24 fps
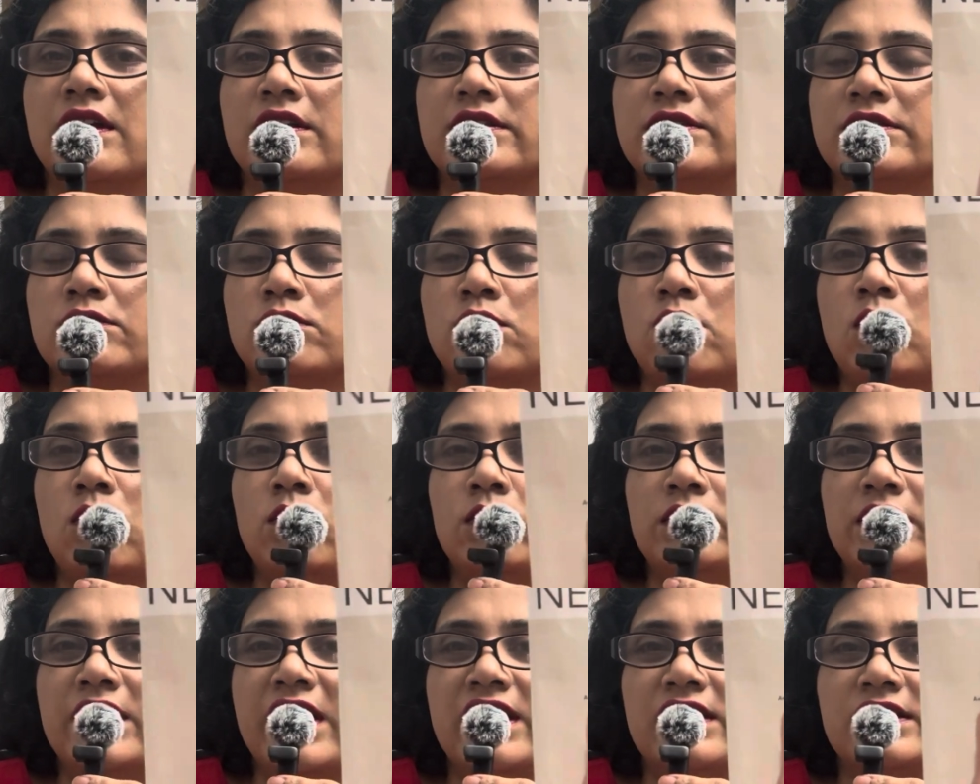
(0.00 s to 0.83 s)

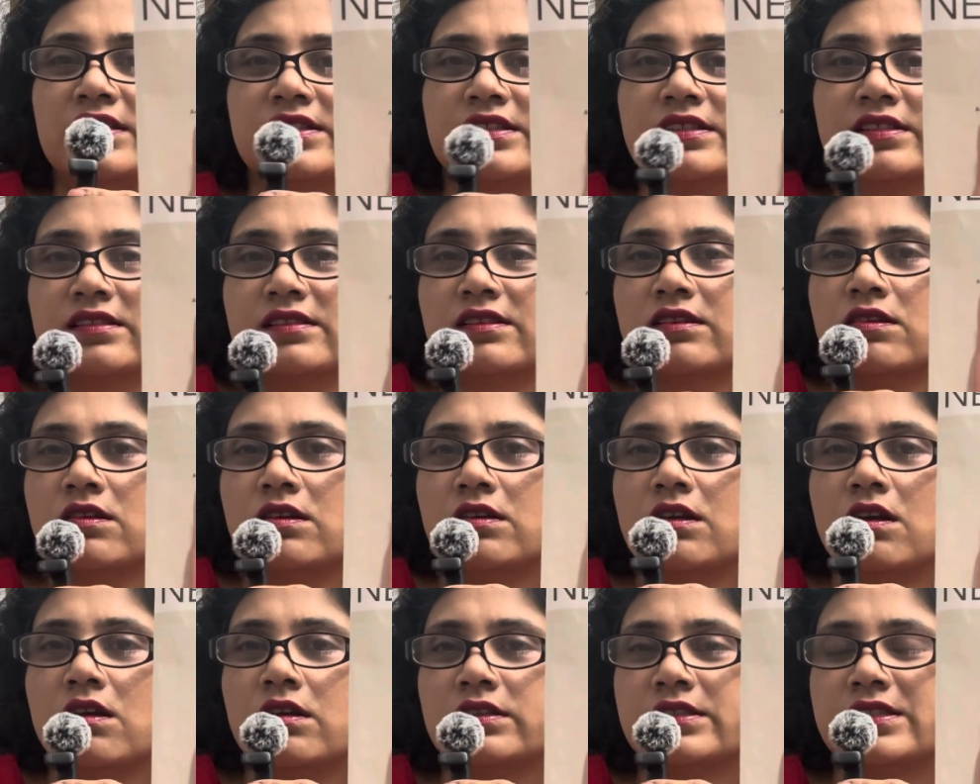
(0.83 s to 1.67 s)
so that's
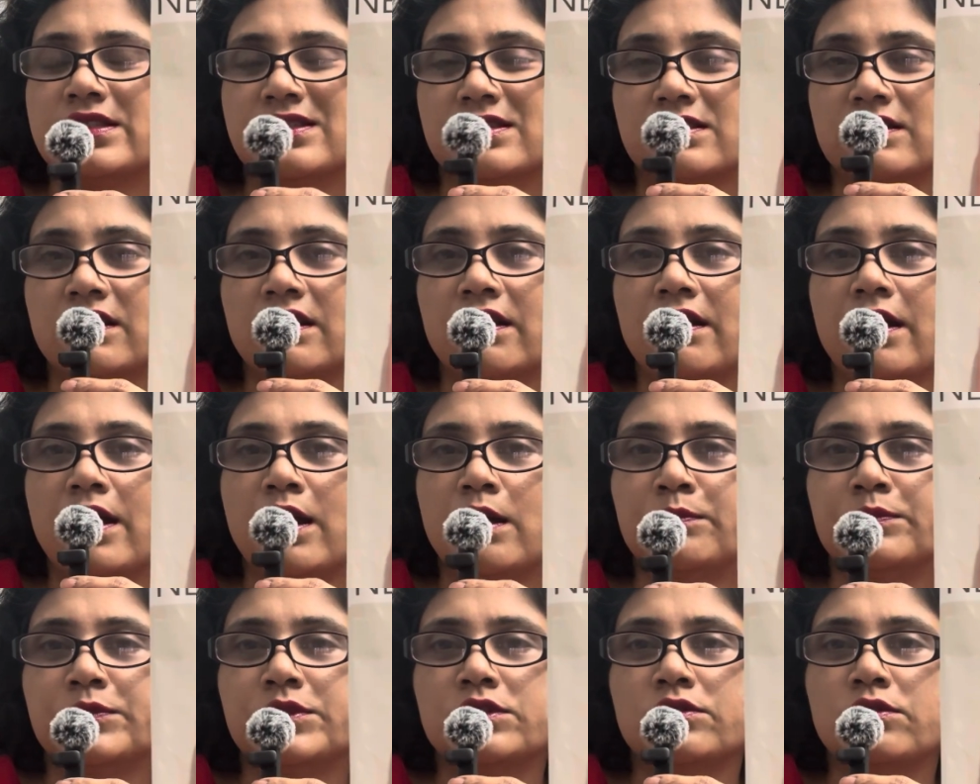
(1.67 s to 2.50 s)

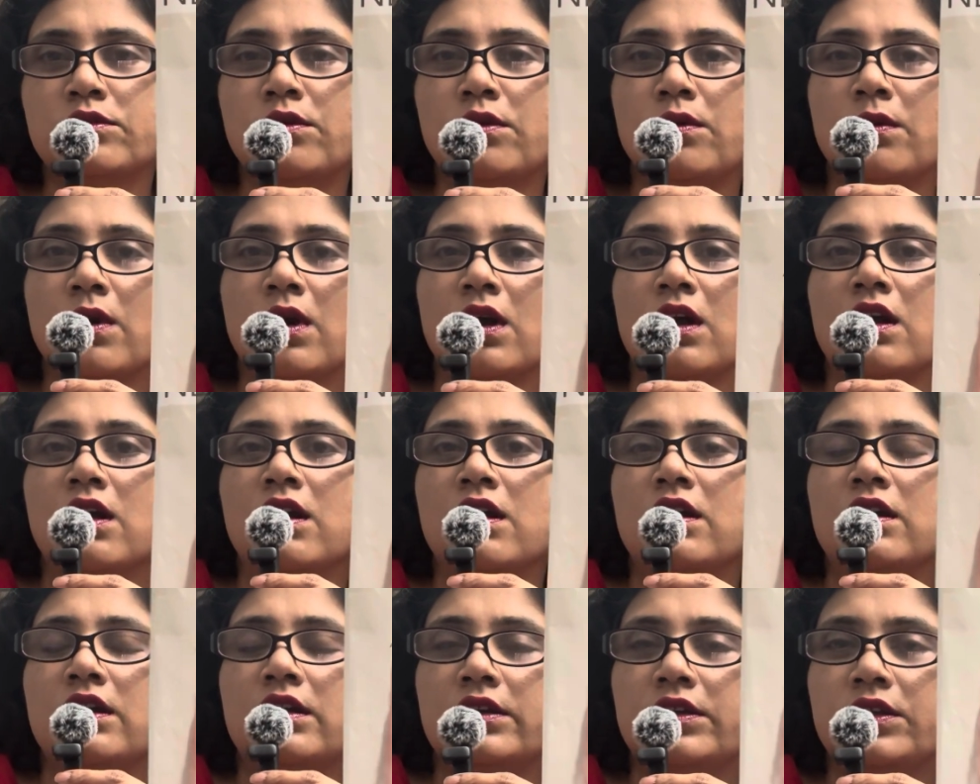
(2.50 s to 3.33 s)
scrap. So
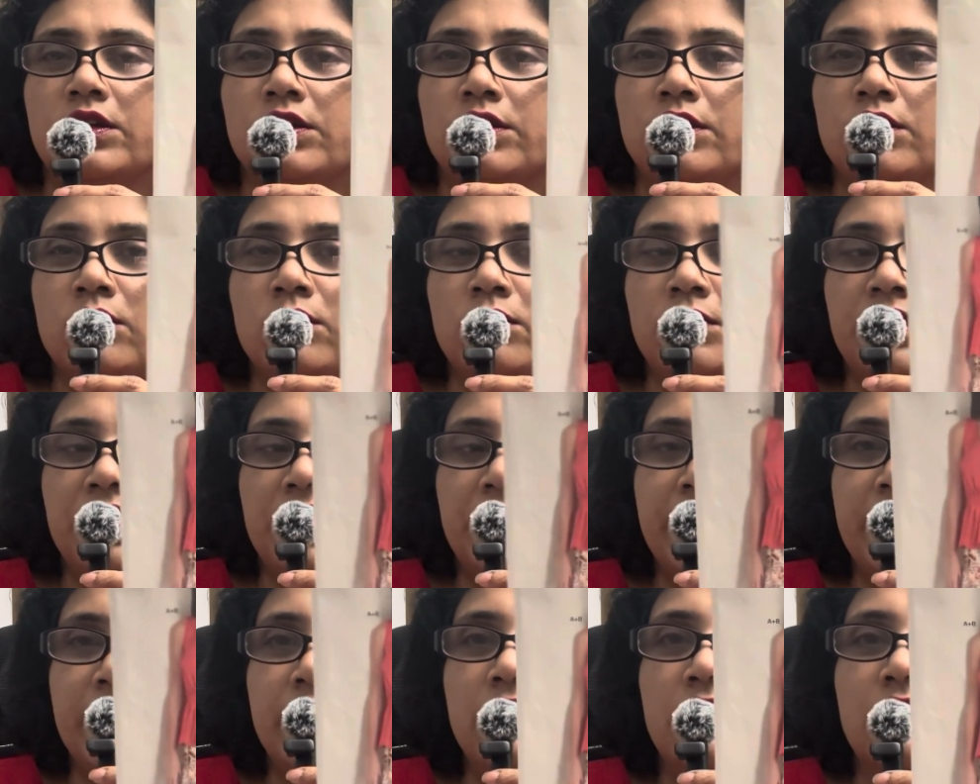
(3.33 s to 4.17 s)
you don't
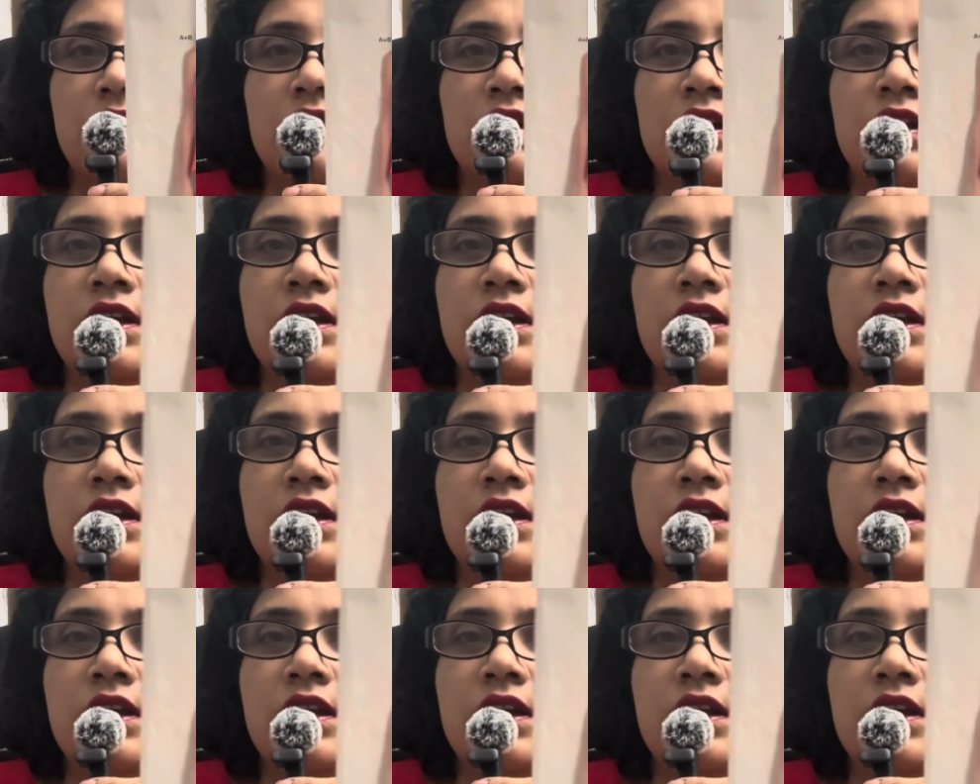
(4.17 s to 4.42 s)
need